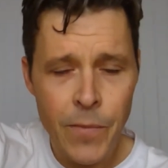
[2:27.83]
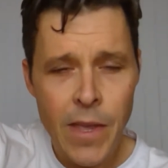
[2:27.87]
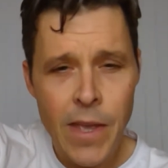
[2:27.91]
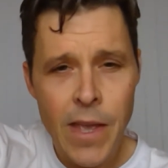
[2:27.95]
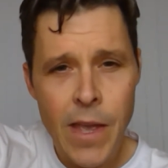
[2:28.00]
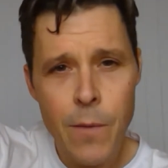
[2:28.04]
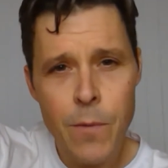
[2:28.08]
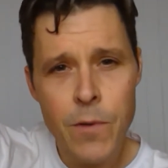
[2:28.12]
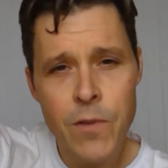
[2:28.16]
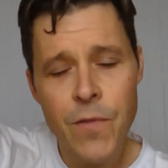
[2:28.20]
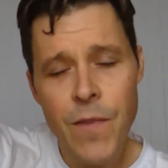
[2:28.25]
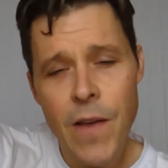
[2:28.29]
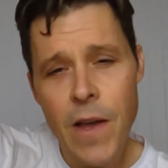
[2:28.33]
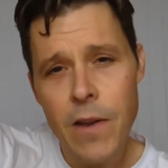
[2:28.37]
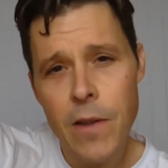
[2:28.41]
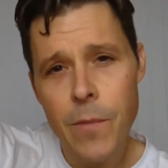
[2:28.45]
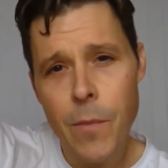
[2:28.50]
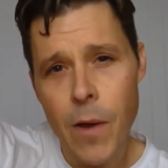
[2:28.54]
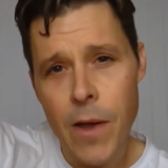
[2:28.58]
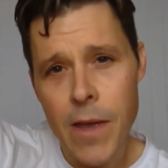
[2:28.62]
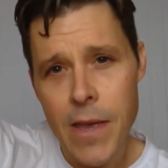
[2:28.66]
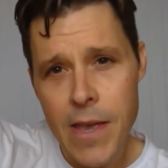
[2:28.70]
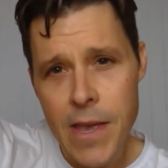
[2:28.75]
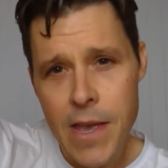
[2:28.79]
It was founded
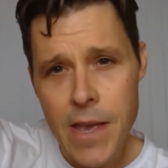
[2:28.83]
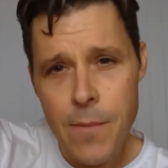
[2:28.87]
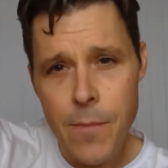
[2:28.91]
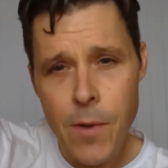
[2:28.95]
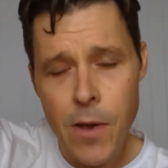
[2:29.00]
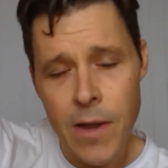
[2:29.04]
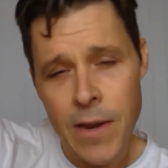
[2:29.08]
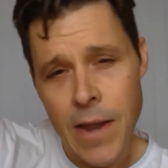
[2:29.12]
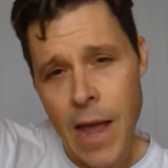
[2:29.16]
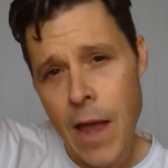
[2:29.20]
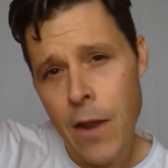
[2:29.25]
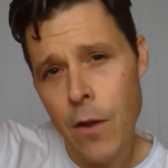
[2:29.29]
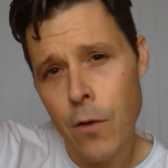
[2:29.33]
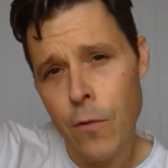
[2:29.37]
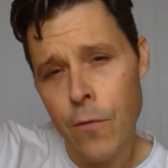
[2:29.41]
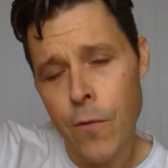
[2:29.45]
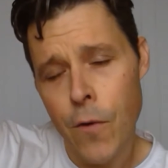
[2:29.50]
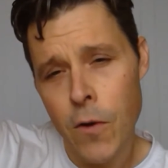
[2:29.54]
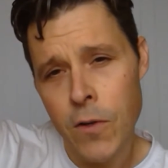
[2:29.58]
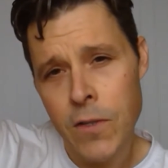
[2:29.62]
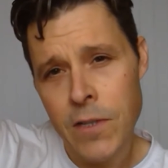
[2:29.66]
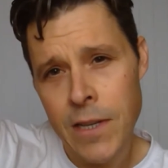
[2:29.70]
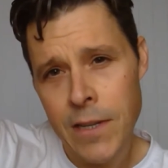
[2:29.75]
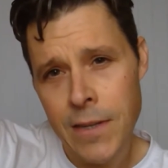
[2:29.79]
by Irma and Adolf
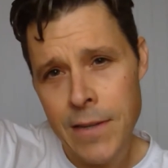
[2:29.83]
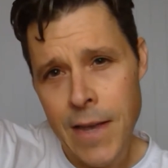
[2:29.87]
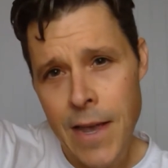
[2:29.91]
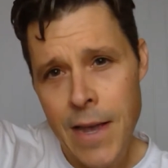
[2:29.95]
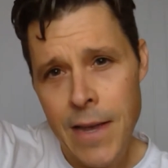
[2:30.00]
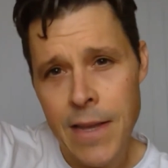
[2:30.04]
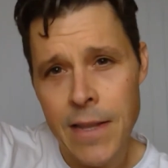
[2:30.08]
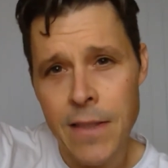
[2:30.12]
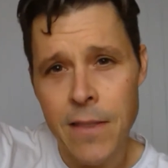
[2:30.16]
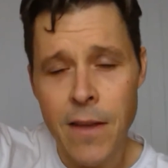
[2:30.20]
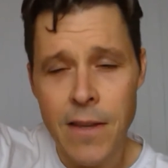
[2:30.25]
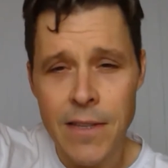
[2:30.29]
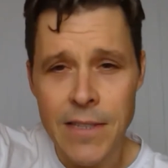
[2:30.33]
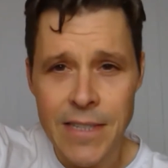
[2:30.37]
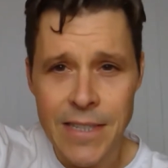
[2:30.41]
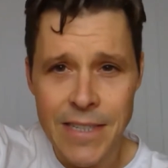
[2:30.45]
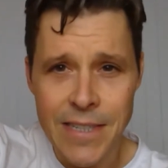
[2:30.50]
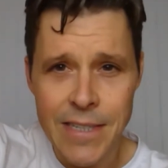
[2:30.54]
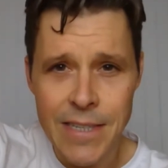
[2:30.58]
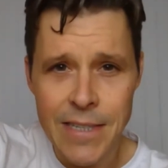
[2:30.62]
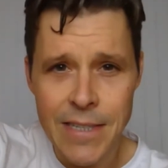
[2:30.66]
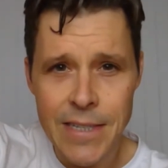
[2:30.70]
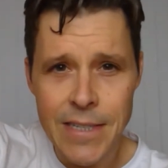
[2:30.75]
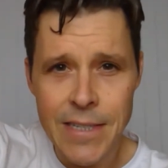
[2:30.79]
Ostertag in
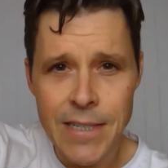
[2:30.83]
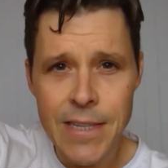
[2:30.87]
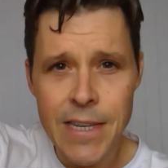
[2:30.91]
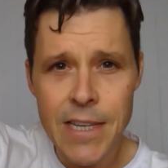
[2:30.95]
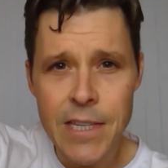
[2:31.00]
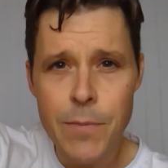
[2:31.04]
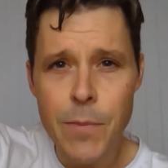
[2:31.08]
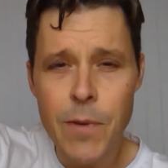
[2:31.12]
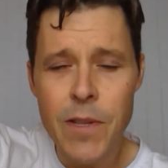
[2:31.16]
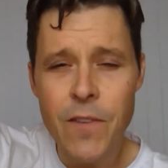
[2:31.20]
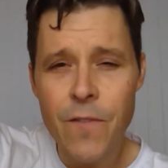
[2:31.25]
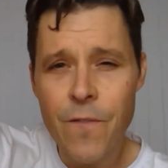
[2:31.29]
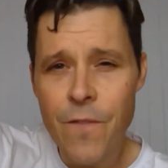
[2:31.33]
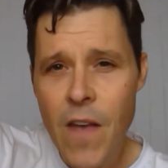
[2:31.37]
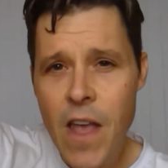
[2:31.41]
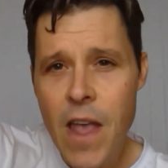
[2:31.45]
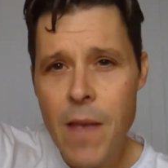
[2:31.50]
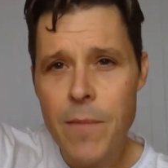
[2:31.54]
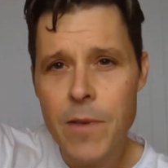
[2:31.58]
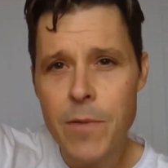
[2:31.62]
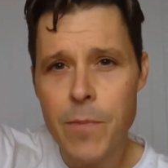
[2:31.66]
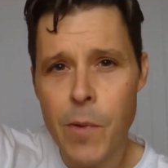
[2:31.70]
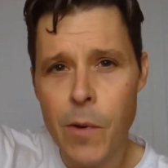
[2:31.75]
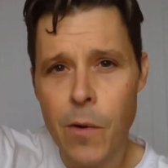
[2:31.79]
1966, but its fame
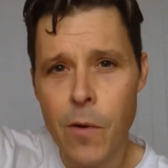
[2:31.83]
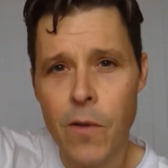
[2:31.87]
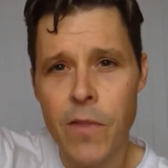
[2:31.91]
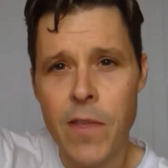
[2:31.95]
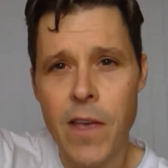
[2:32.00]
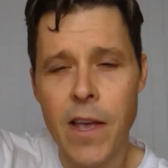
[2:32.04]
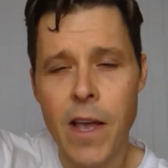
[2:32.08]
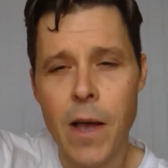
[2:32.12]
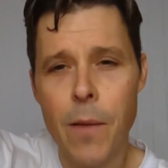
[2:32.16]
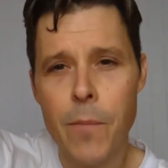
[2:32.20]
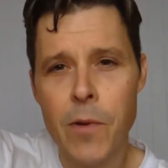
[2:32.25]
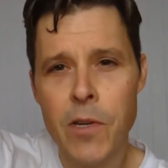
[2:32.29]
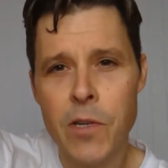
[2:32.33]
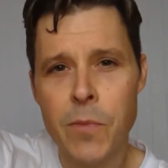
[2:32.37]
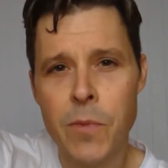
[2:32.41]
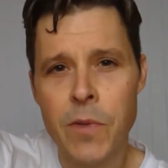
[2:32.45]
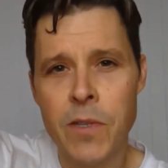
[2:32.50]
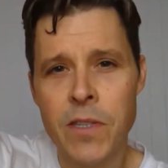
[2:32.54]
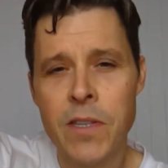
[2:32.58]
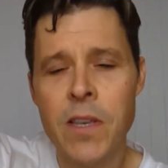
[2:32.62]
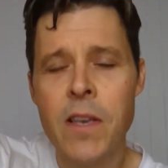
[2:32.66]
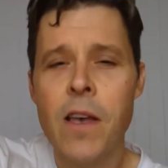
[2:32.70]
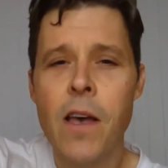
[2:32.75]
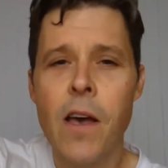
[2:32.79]
is built on the
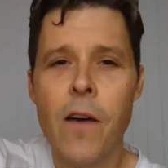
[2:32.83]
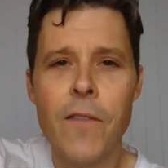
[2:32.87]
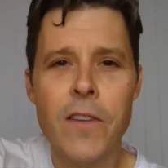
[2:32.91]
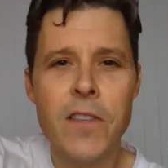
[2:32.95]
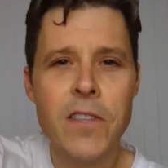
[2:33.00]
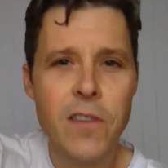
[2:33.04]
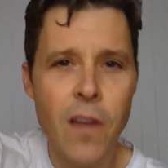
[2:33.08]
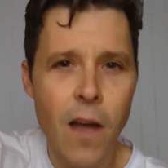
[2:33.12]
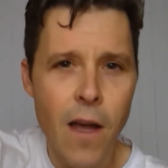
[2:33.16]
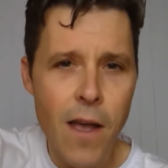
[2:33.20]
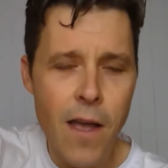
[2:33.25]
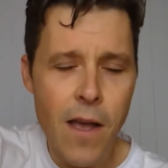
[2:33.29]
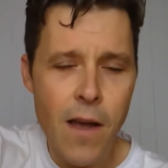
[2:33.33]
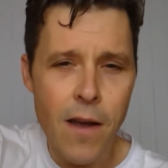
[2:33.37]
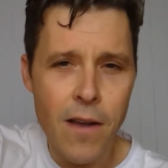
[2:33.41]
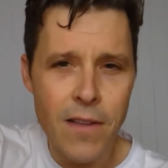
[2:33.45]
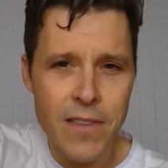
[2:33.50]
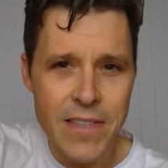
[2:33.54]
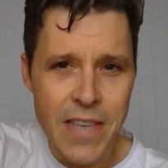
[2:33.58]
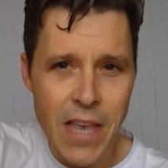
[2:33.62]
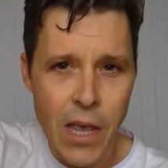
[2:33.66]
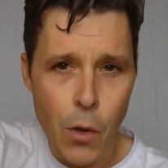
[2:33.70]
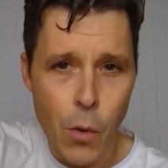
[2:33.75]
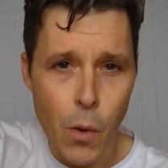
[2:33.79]
accomplishments of a die-hard
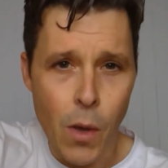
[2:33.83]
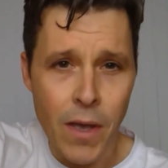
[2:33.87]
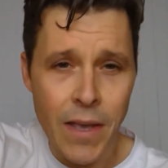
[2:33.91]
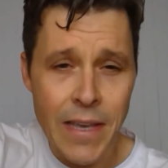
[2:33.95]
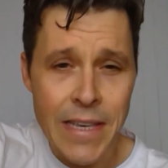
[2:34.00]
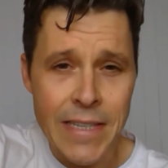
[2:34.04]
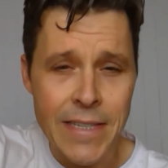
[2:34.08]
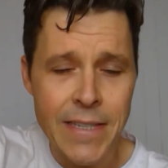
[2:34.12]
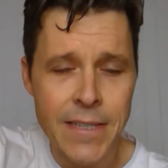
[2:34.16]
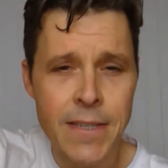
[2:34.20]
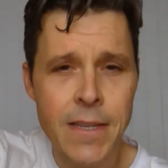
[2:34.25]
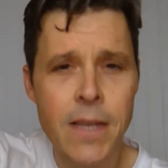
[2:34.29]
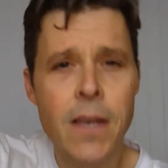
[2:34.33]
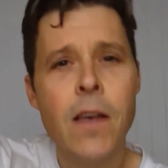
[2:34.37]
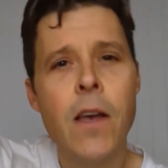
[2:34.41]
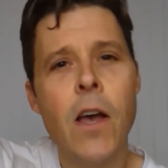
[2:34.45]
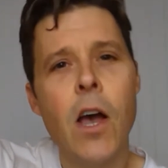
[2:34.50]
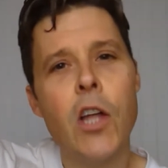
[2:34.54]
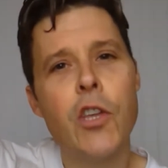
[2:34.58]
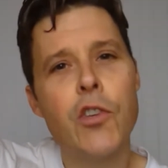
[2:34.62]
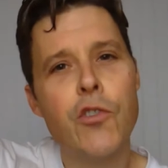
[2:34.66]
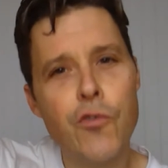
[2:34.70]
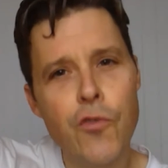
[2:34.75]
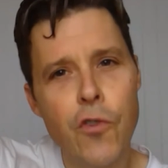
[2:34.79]
terroiriste,
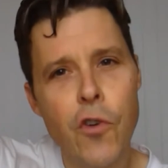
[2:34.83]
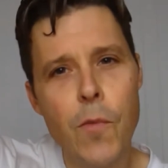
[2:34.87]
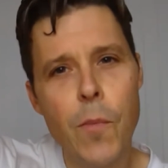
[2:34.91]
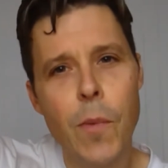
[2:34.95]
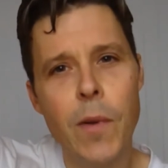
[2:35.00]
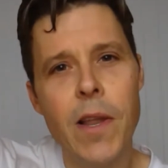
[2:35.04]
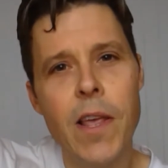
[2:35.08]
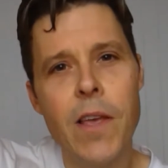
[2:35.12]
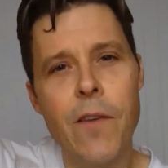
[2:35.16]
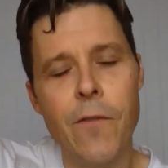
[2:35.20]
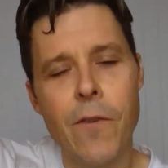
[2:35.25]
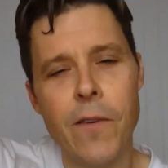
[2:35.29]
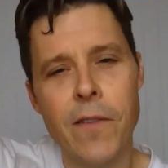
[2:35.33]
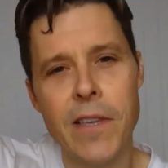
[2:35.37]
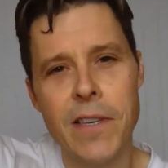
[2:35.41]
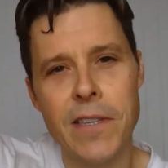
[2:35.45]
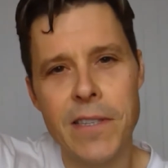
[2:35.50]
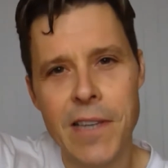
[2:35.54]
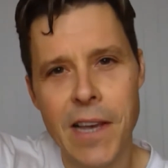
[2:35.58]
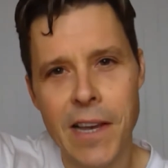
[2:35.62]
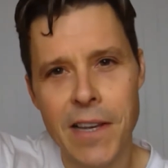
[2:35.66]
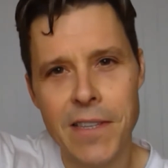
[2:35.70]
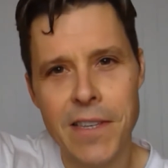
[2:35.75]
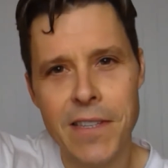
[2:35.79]
a true believer in the
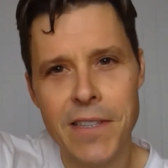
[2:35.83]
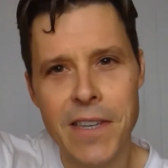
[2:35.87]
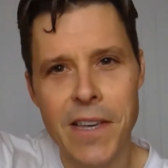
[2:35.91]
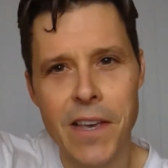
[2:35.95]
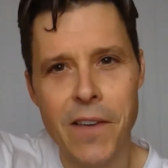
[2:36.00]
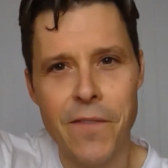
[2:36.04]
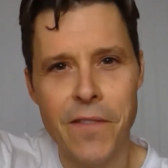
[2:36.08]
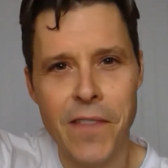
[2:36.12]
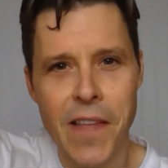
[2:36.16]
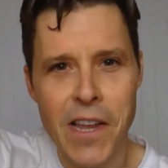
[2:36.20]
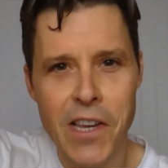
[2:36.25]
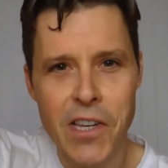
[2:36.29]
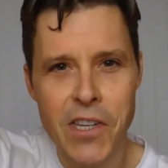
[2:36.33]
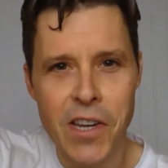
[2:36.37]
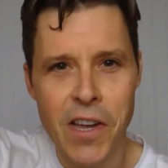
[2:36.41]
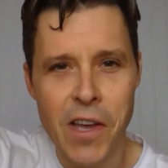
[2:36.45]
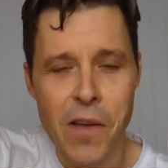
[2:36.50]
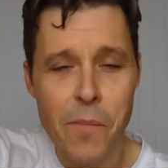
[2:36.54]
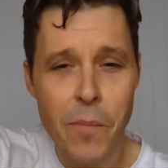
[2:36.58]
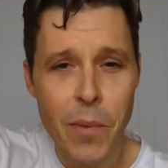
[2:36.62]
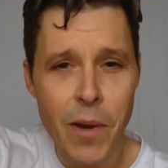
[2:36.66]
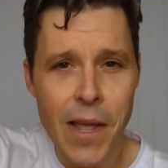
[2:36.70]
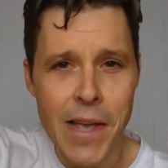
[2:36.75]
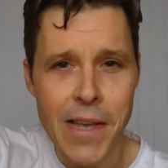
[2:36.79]
sanctity of nature
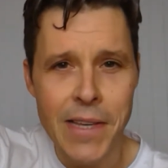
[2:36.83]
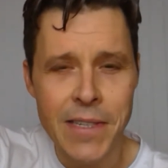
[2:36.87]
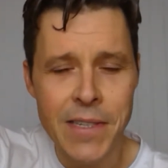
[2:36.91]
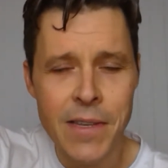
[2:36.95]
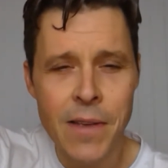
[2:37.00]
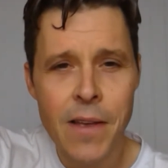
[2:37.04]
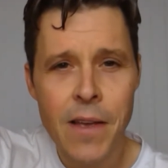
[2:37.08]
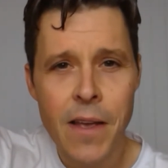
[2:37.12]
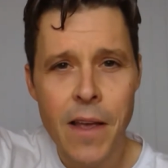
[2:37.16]
and place.